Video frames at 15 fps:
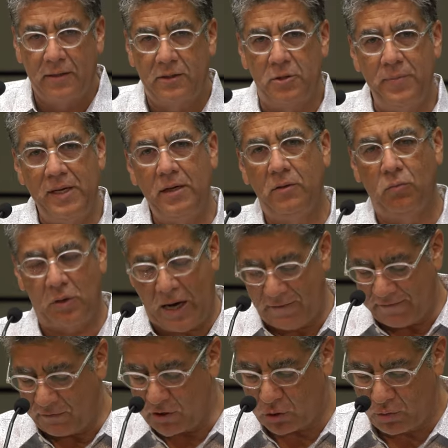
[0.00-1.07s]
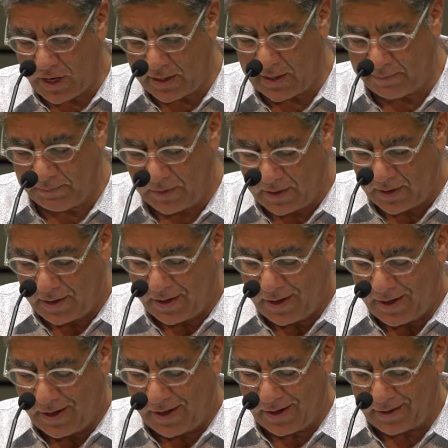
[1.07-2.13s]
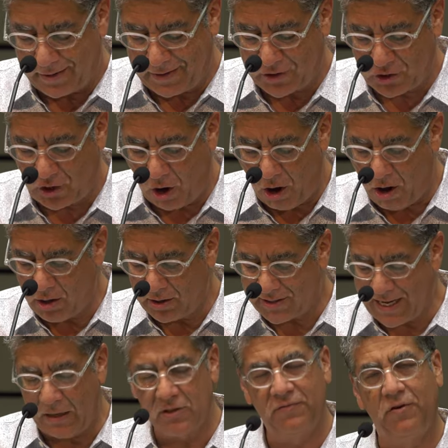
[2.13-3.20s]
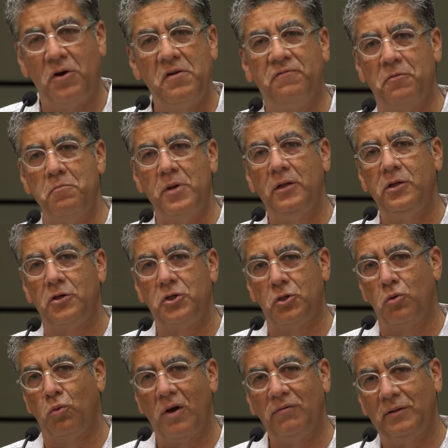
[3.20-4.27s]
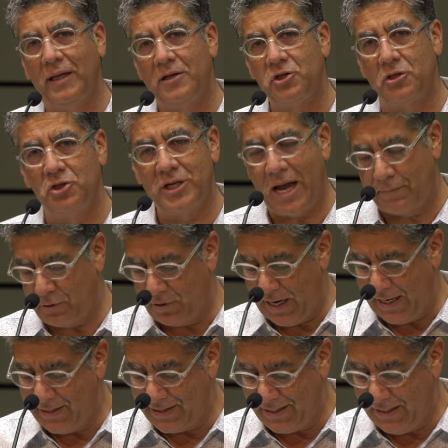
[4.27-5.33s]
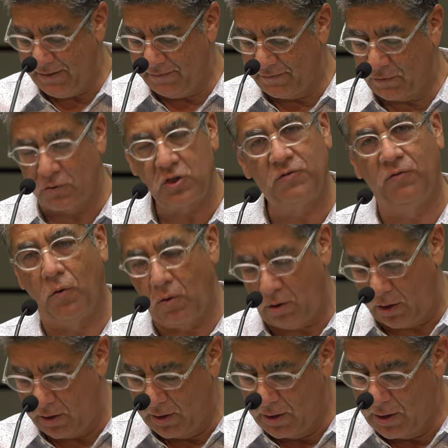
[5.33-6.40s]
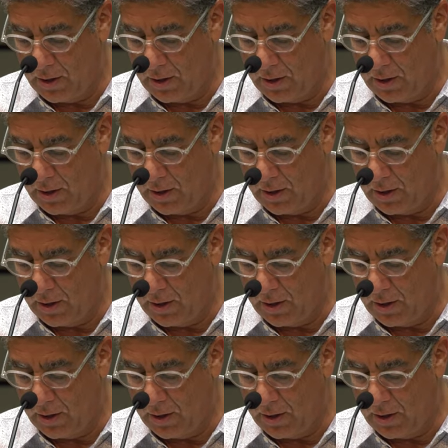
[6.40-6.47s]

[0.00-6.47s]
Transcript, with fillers: To me, when I first read it, this call sounds very familiar to Revelation chapter 18, verse 4,